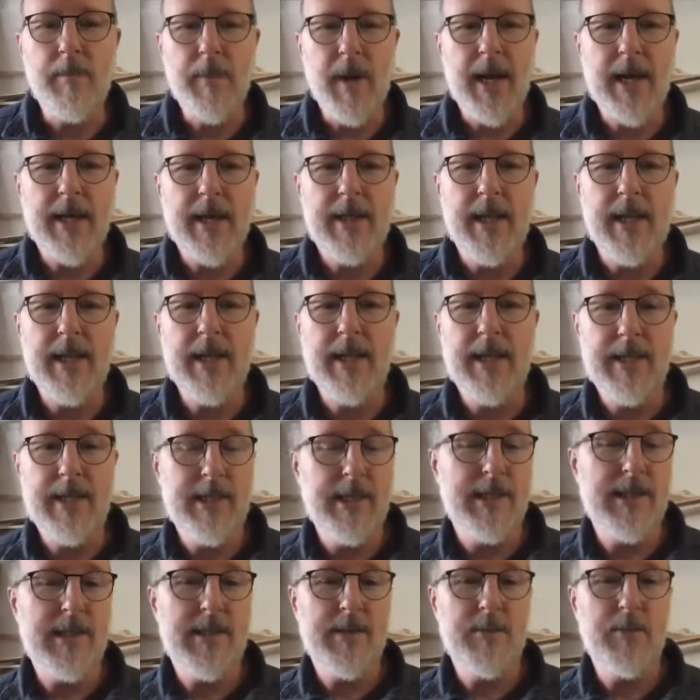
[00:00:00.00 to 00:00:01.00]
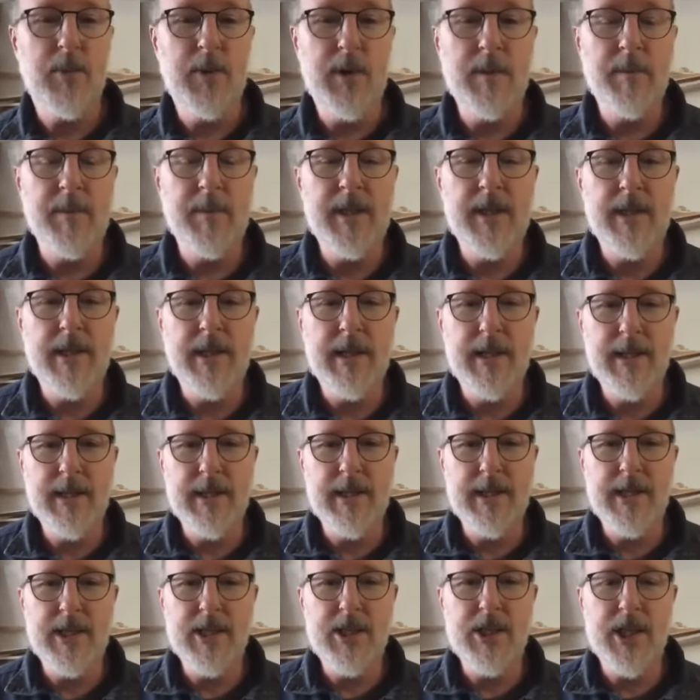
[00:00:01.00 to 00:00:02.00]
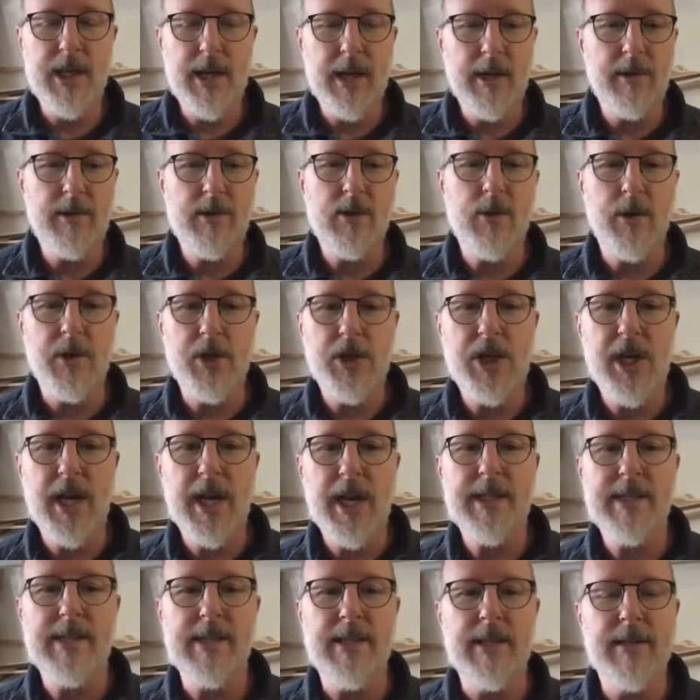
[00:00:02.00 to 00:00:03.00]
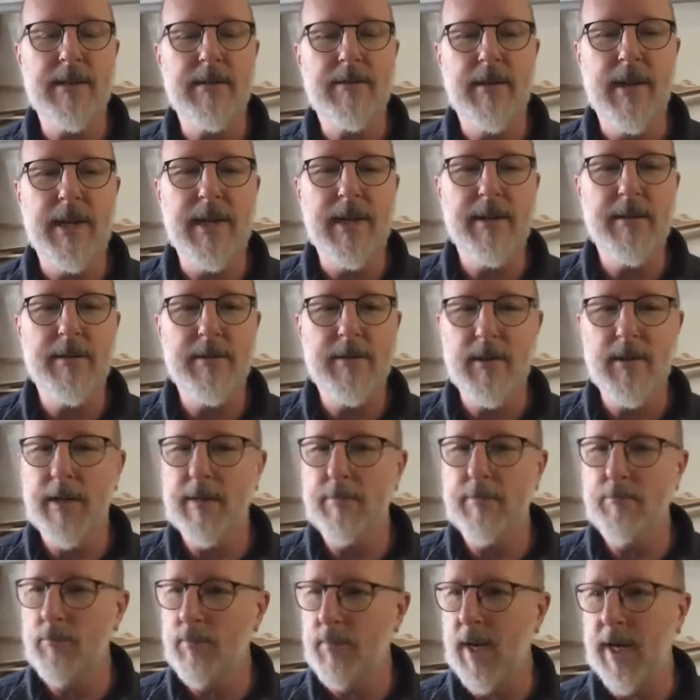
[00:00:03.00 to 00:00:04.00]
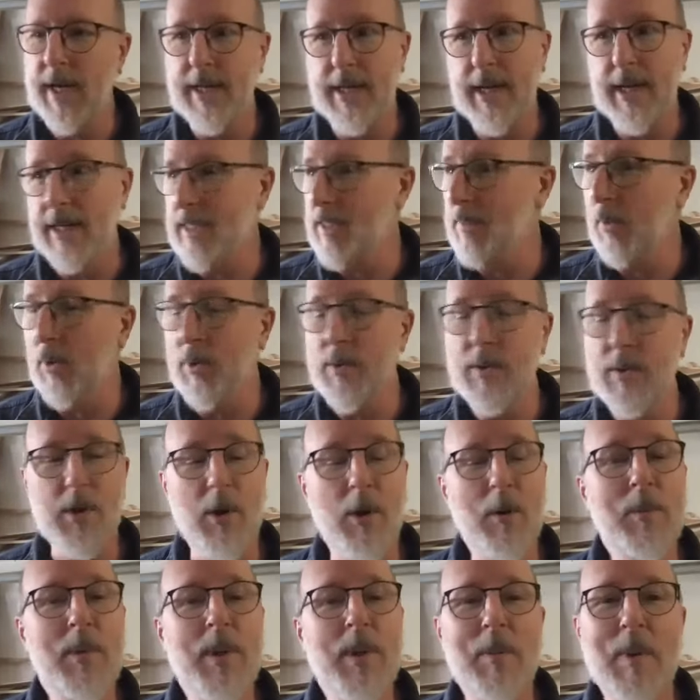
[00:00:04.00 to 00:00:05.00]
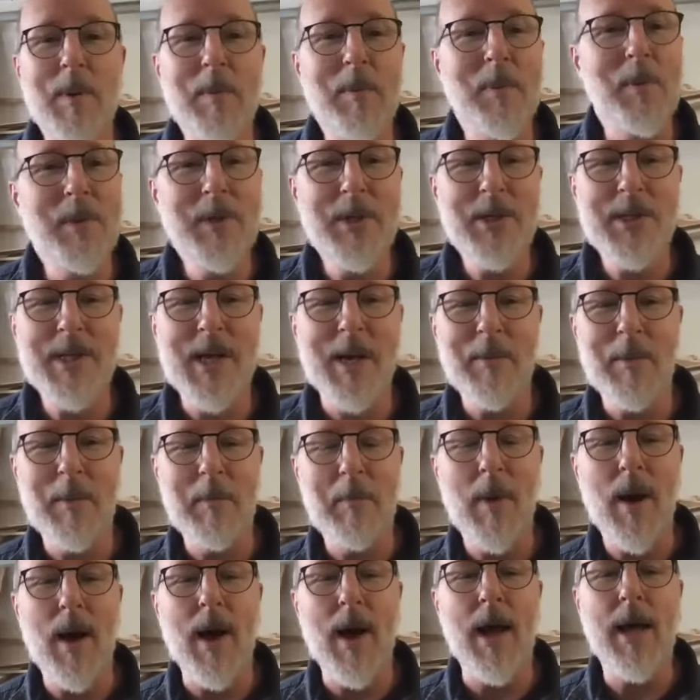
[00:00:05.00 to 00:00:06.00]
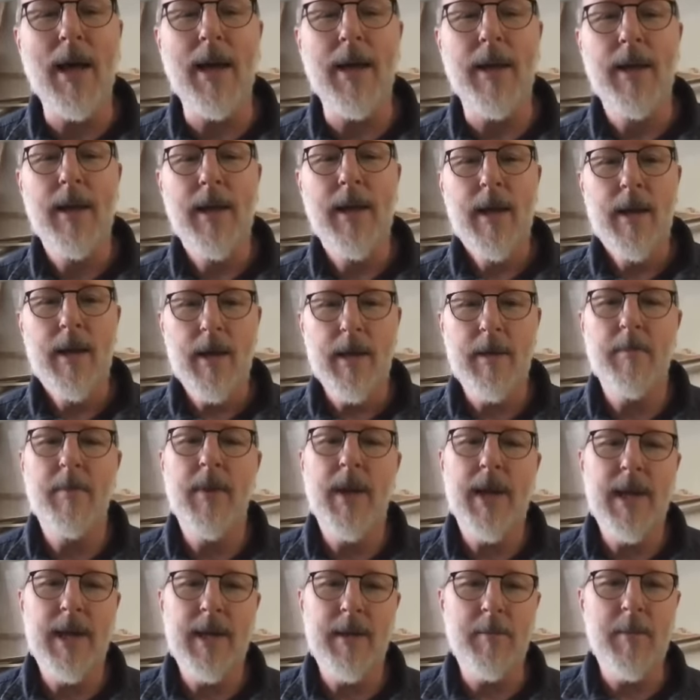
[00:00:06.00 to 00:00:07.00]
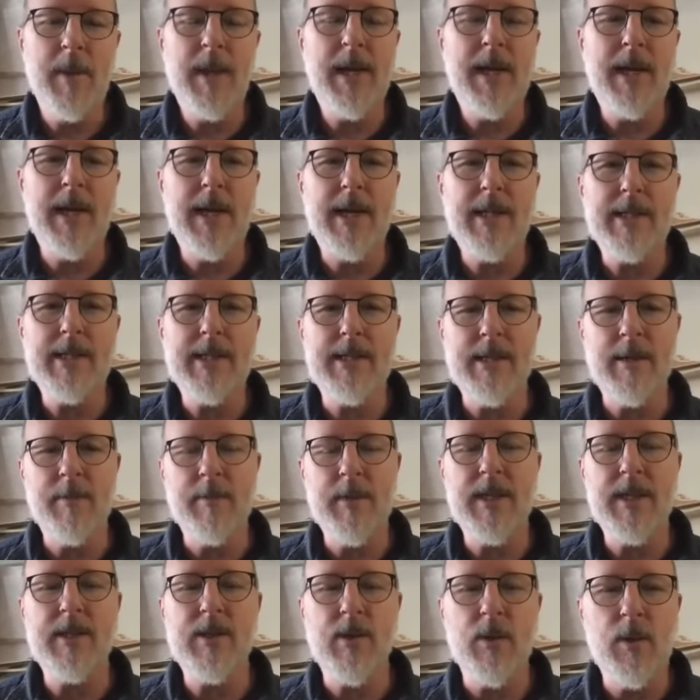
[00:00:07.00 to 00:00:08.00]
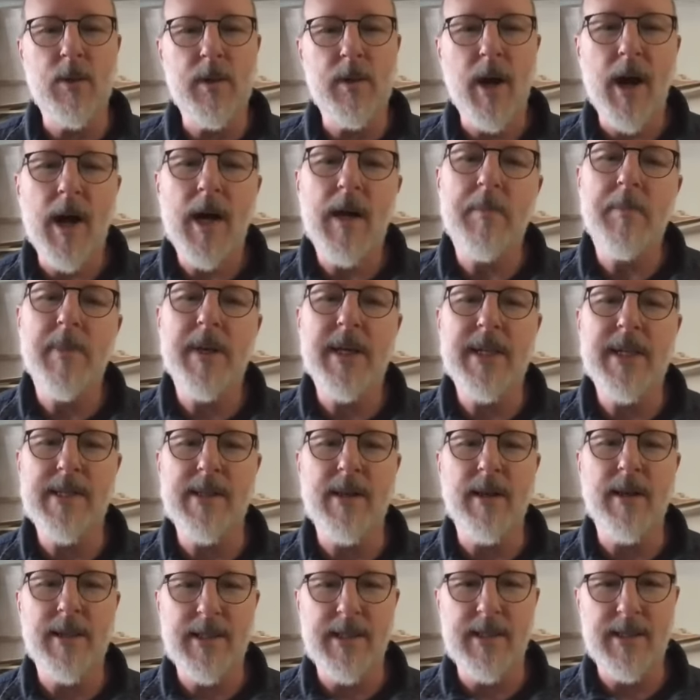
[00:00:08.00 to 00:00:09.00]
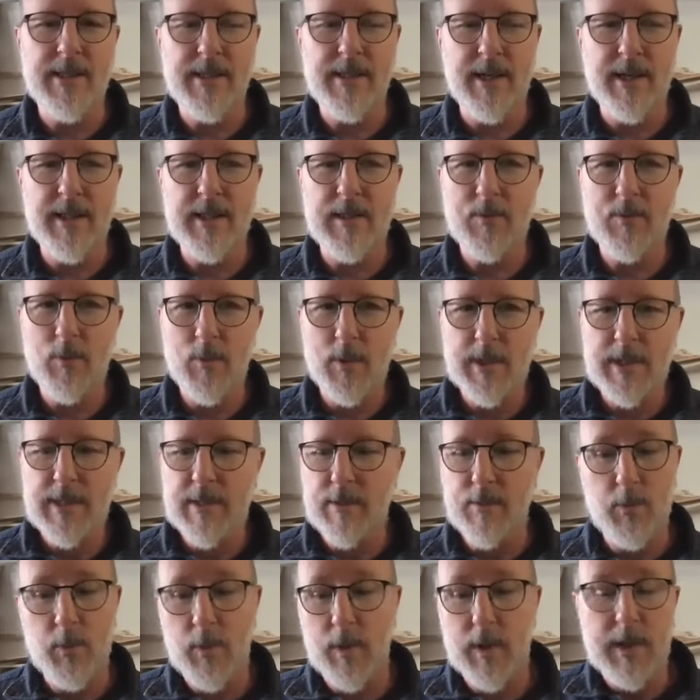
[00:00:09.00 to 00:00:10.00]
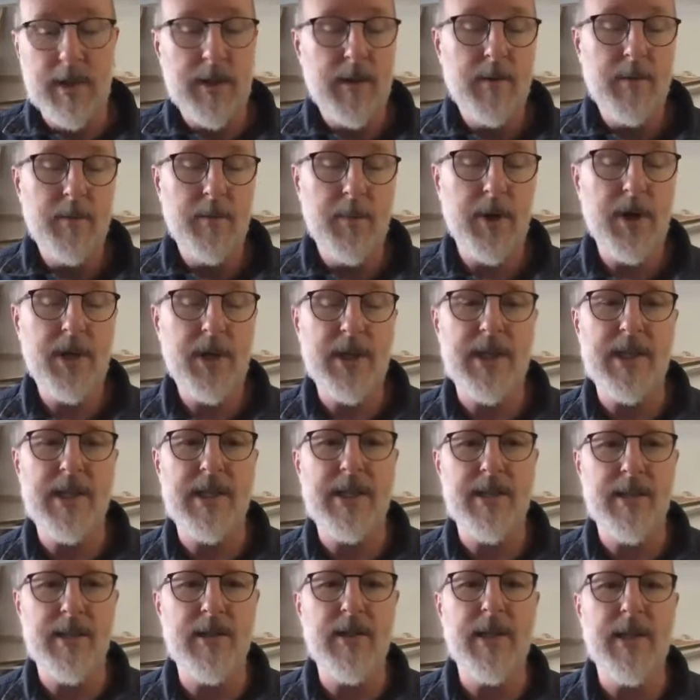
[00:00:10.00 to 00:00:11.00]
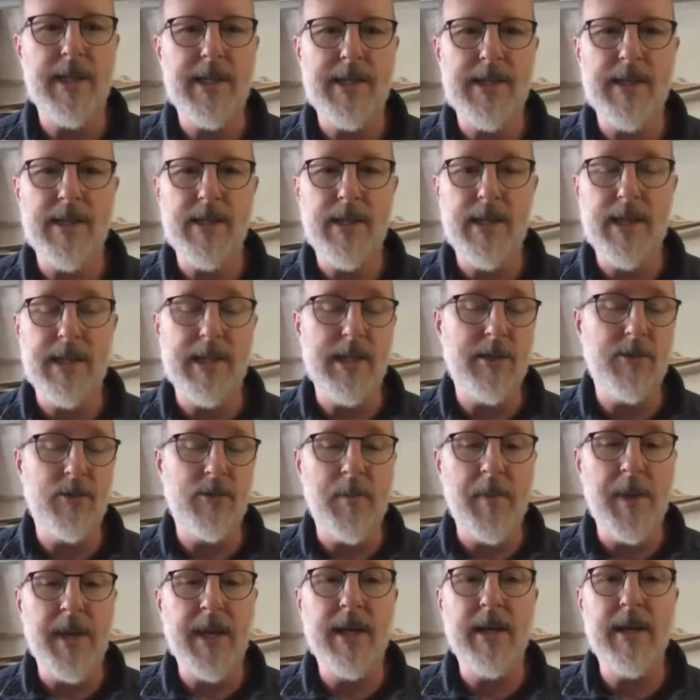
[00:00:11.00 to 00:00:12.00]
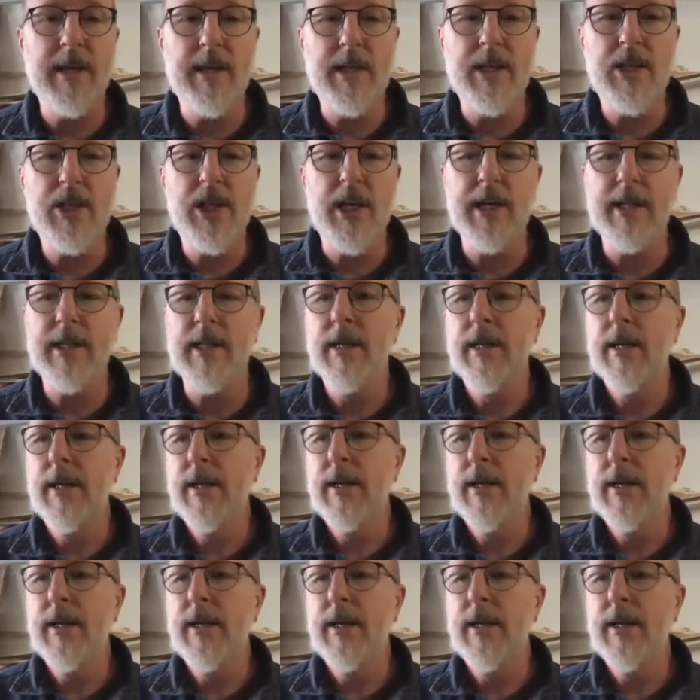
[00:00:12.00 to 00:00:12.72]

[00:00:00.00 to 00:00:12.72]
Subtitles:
Back then, they just put them in these outdoor sheds, and I suppose hope that people would just come and buy. And in many cases, some of these old odds and sods woods weren't purchased, and so they just remained in the shed.